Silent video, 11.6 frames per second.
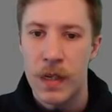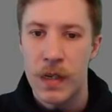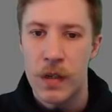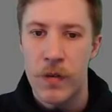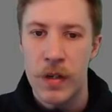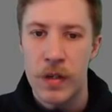
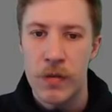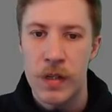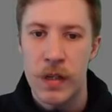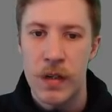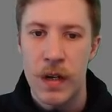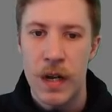cover notes
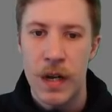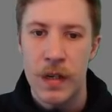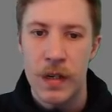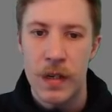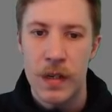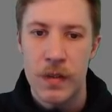here, and
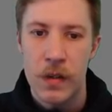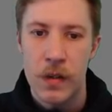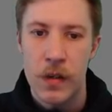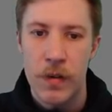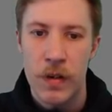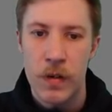it is the
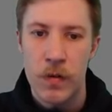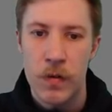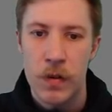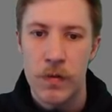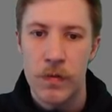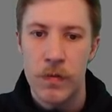cover note
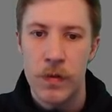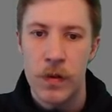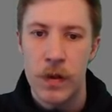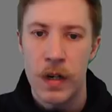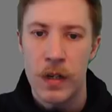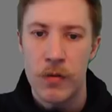
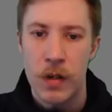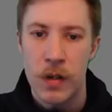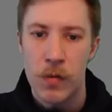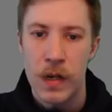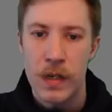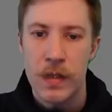for electronic
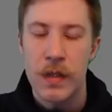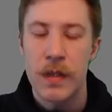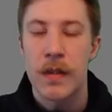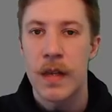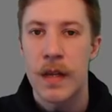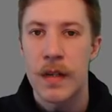waste
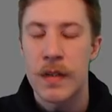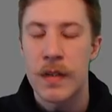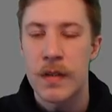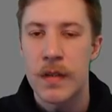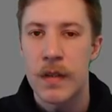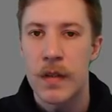that
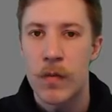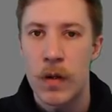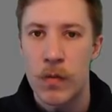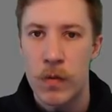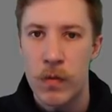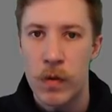is uh, the
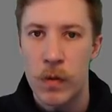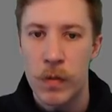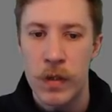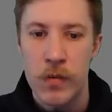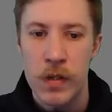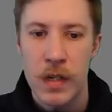one we will be
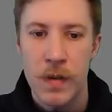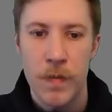using.